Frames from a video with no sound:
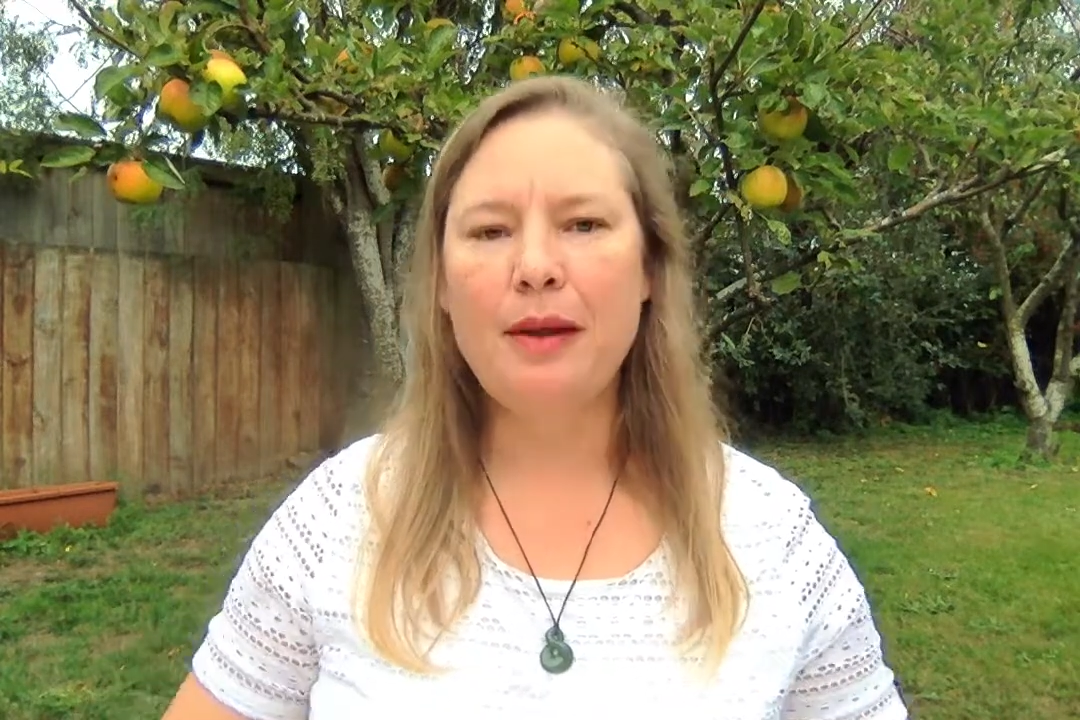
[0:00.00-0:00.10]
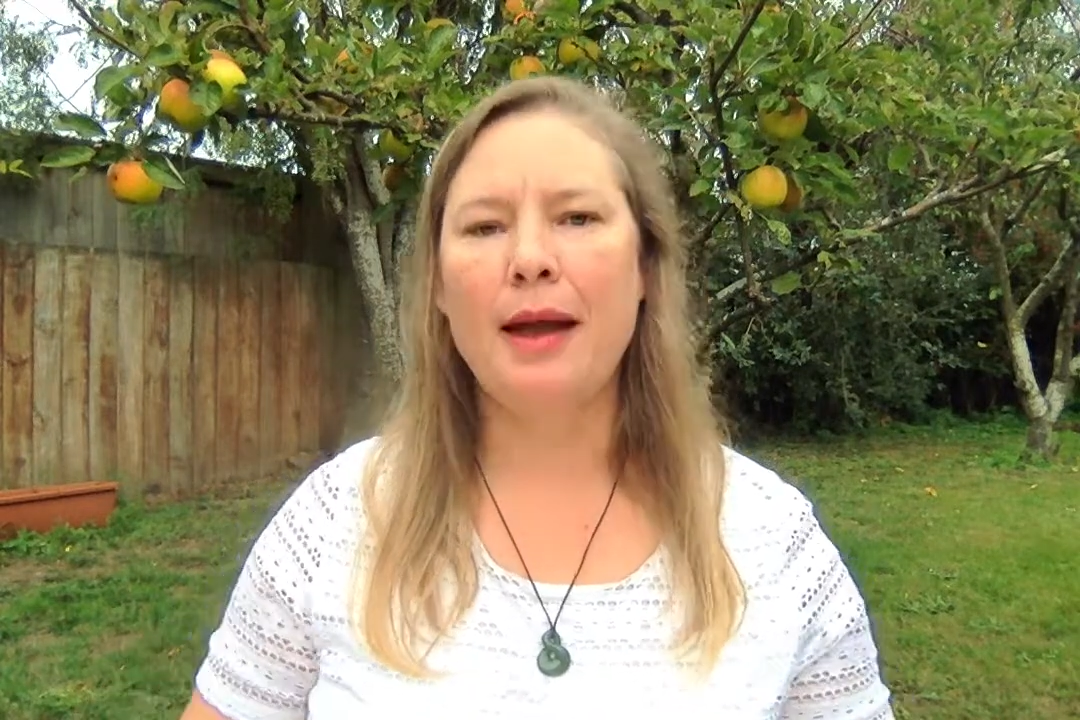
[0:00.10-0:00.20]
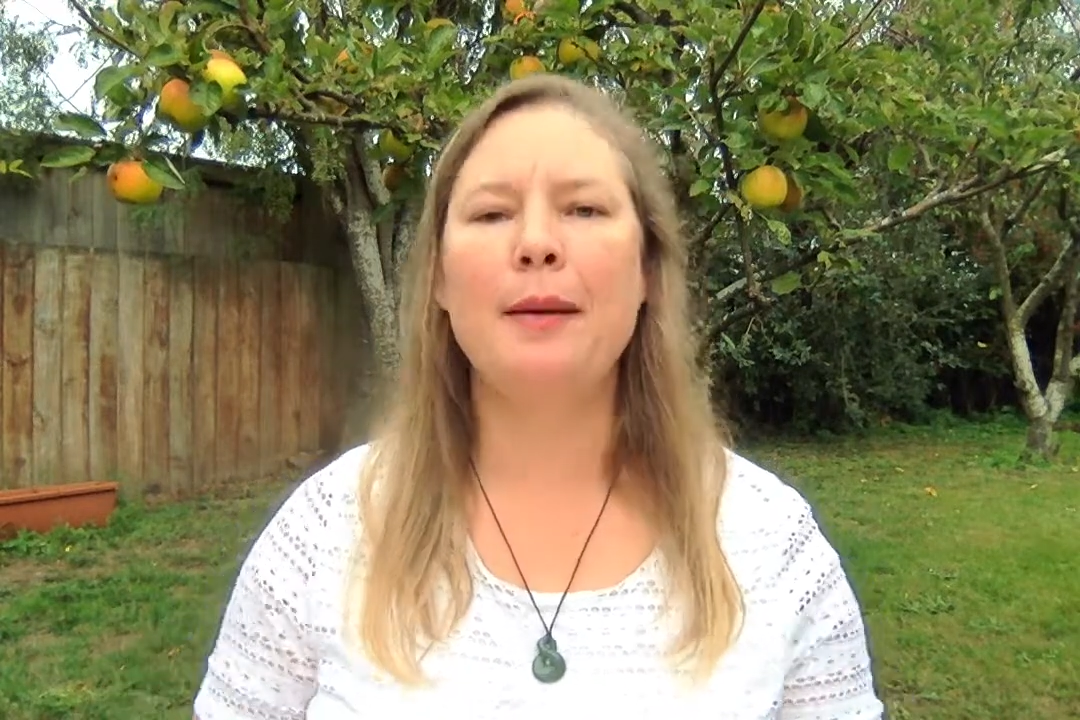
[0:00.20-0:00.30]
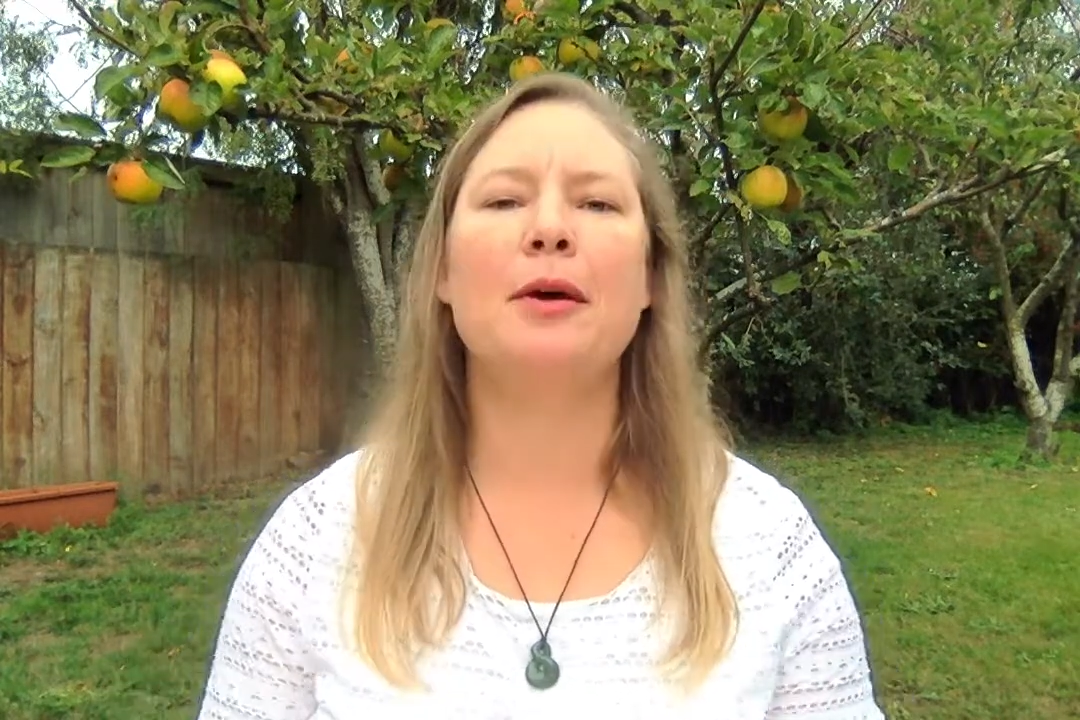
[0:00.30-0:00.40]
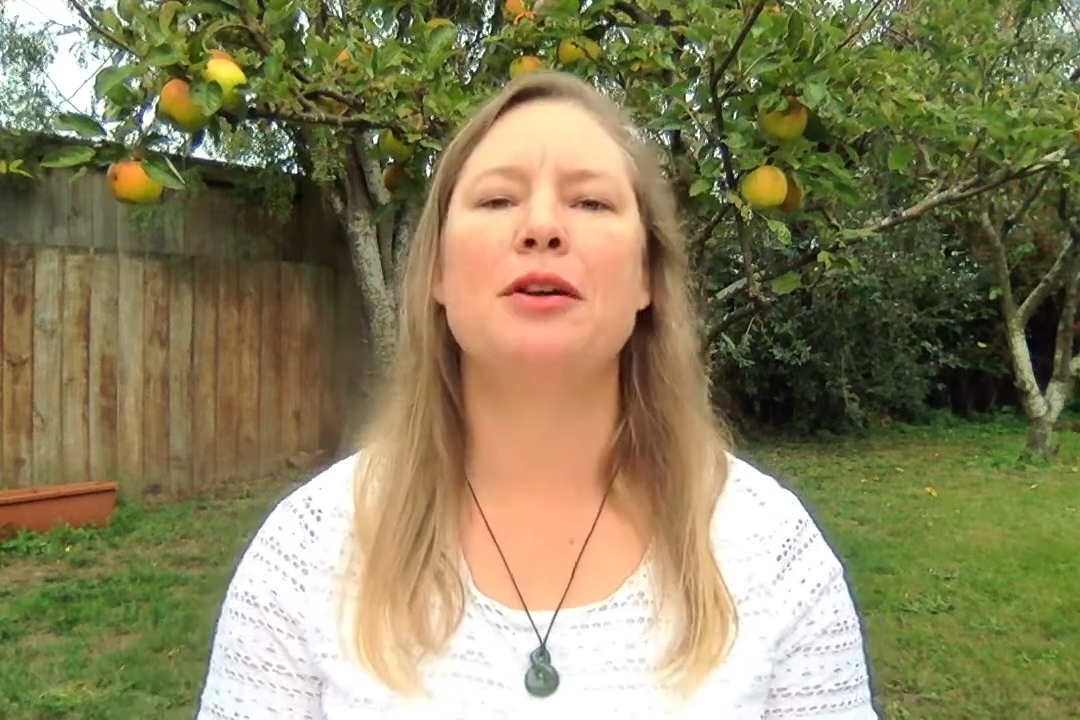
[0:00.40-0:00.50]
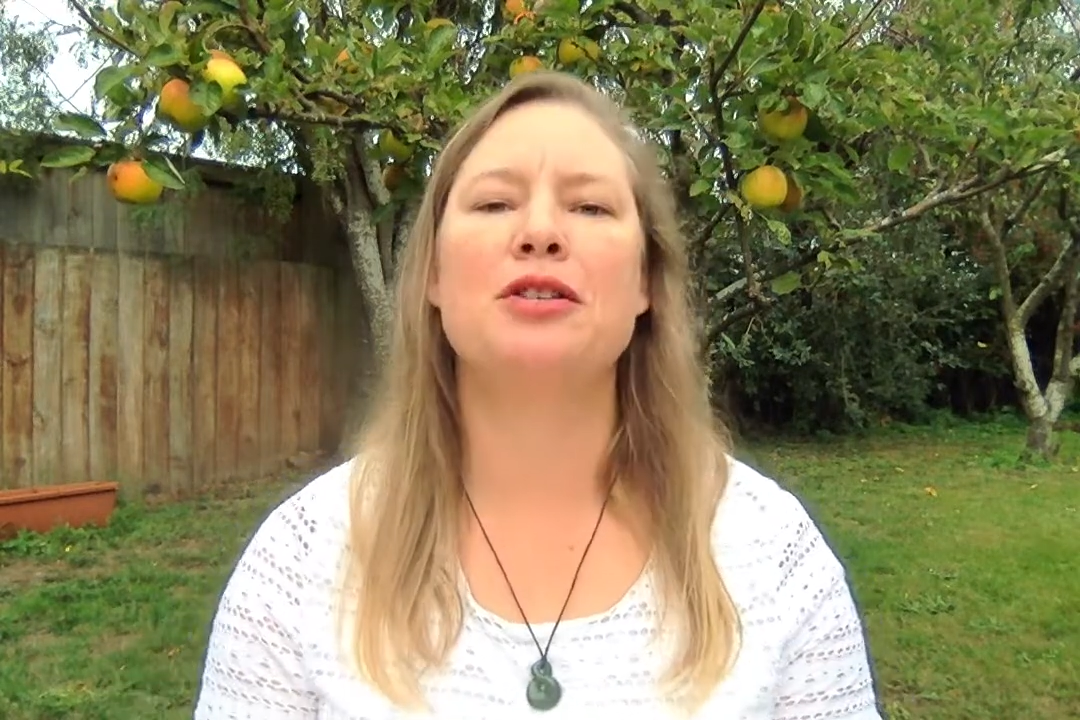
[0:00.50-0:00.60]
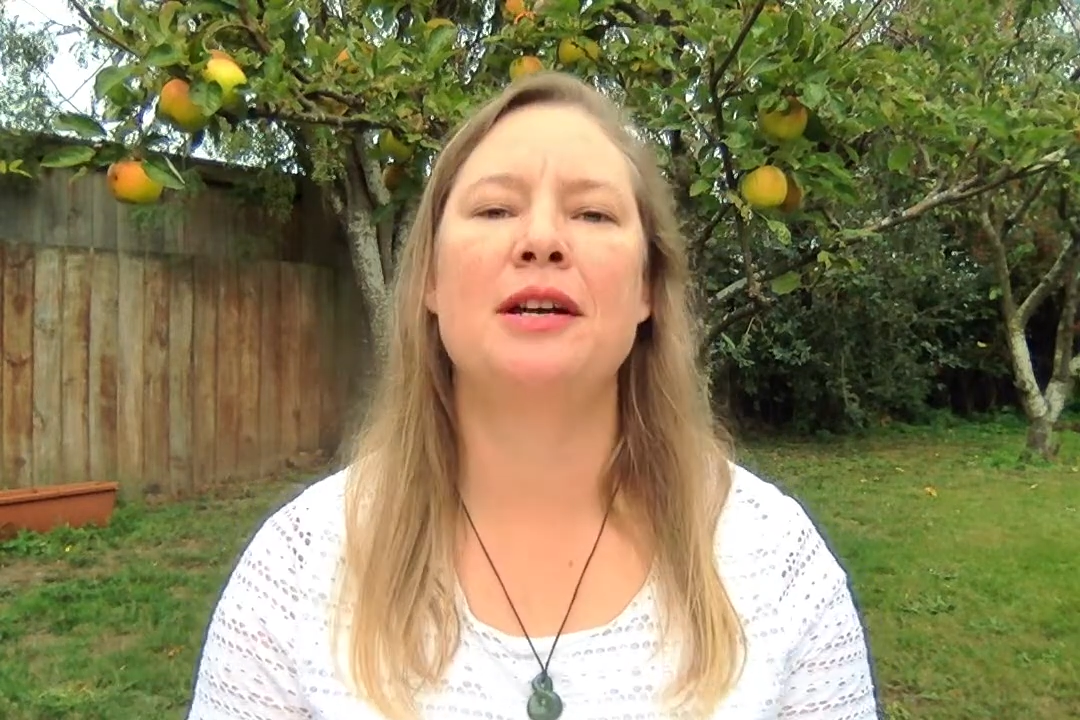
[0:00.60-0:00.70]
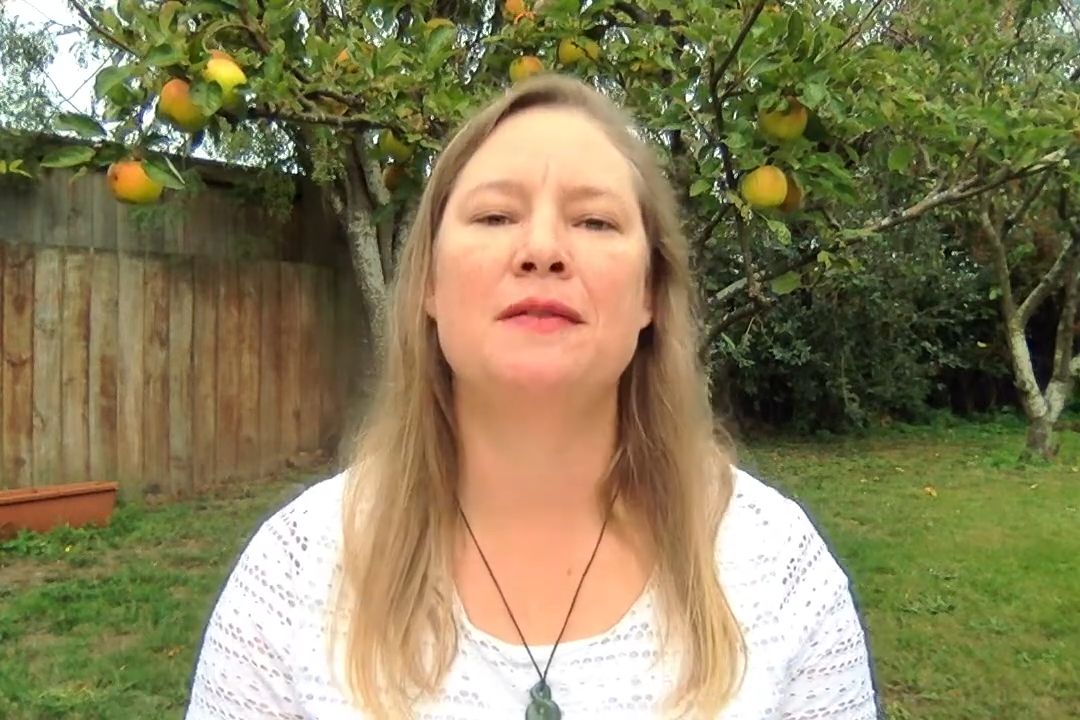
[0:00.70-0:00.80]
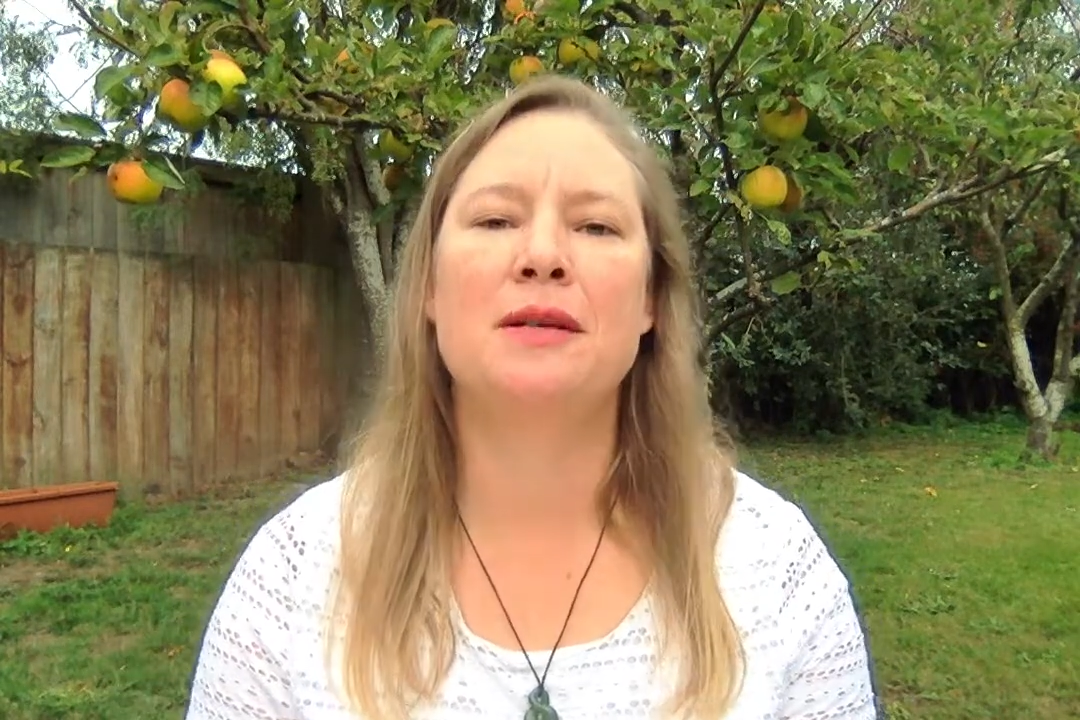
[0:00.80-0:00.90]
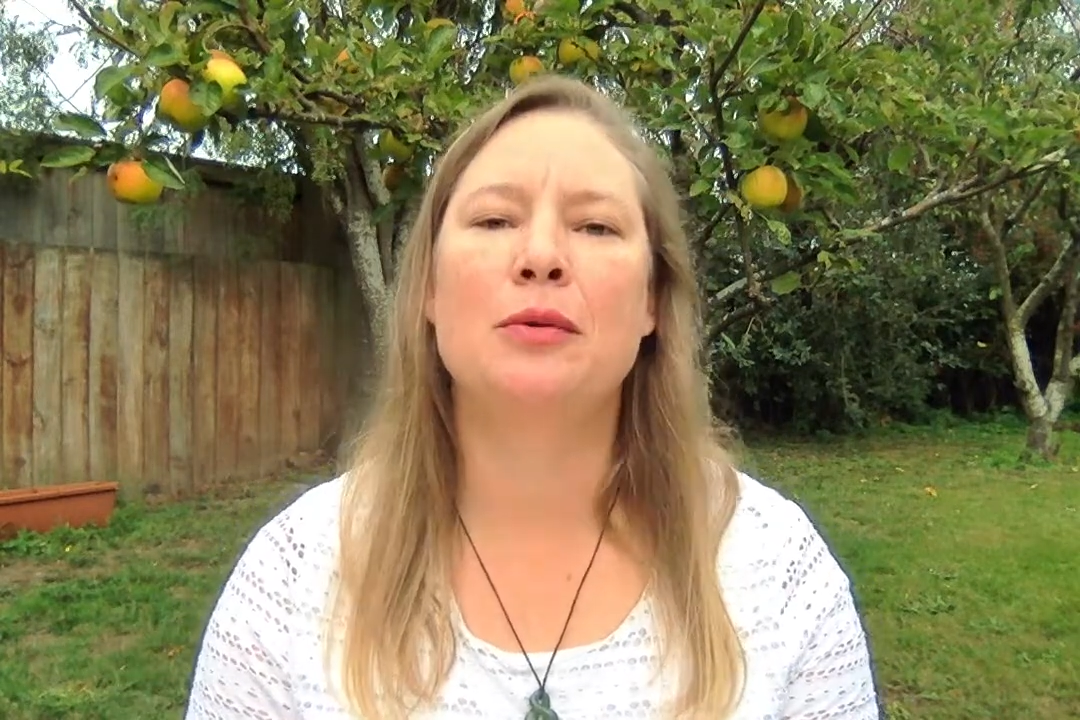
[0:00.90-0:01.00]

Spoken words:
I'm going to have some